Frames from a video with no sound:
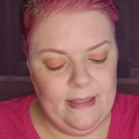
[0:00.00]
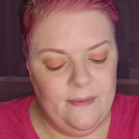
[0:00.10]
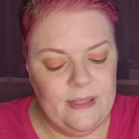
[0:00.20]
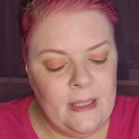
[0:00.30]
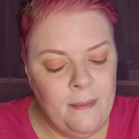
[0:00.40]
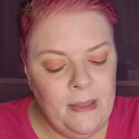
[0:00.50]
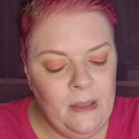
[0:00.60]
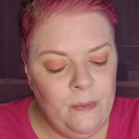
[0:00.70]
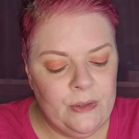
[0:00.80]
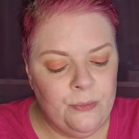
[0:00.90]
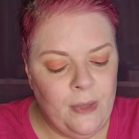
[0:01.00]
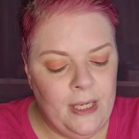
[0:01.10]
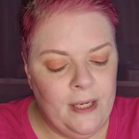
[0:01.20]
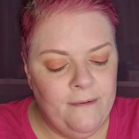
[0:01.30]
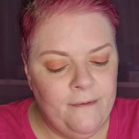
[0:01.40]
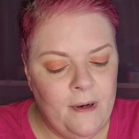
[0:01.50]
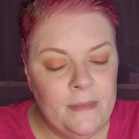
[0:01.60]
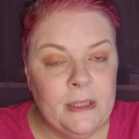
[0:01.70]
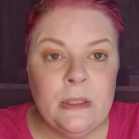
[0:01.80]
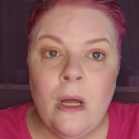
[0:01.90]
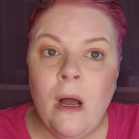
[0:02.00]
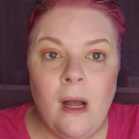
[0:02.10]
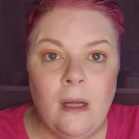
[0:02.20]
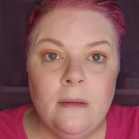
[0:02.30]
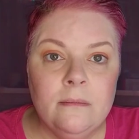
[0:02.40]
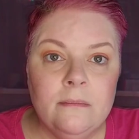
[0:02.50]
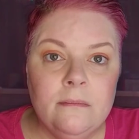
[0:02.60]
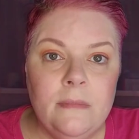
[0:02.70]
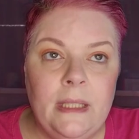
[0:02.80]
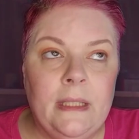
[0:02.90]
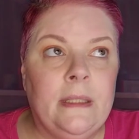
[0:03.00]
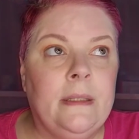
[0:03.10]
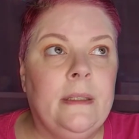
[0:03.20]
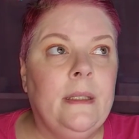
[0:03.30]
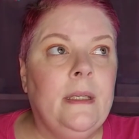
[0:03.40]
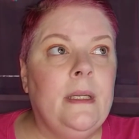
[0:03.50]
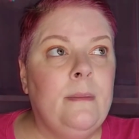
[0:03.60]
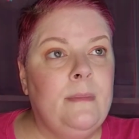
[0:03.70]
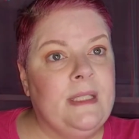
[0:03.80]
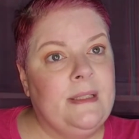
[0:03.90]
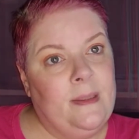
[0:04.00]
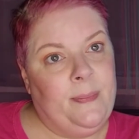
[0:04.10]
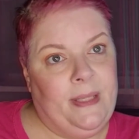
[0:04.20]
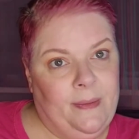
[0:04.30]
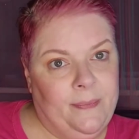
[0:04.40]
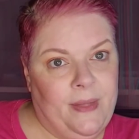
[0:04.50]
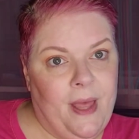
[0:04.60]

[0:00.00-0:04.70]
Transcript: if somebody was running from the law in Mississippi,